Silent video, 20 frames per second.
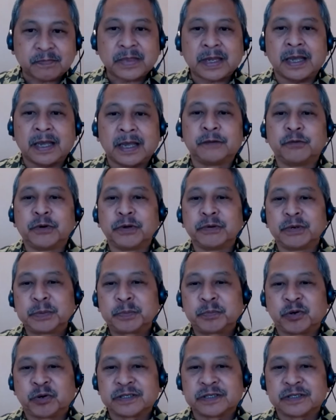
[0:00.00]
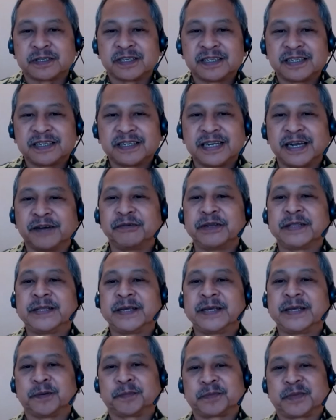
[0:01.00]
and we would put everything
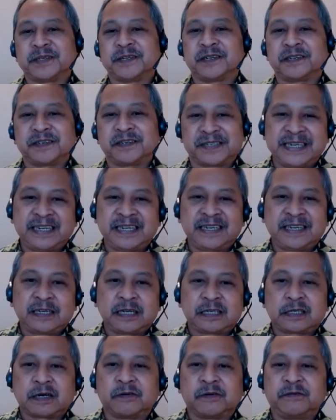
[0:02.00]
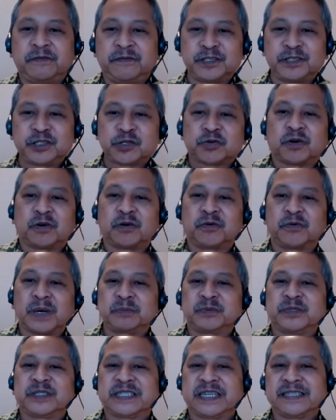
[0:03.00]
up there, a visual
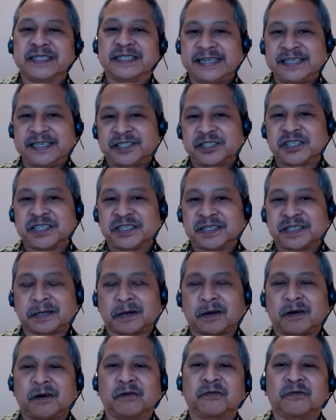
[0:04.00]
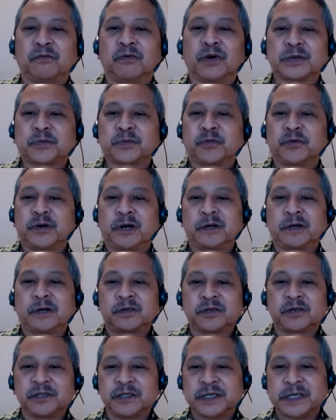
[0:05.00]
representation of what we're
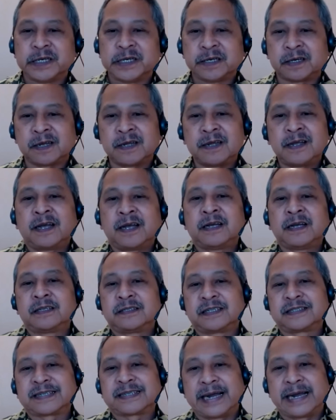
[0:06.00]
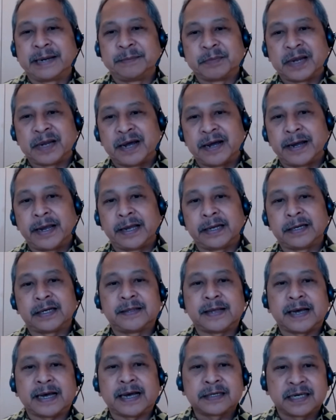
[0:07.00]
doing, the timeline, and
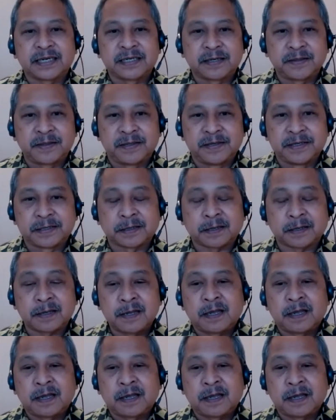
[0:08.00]
that kind of thing.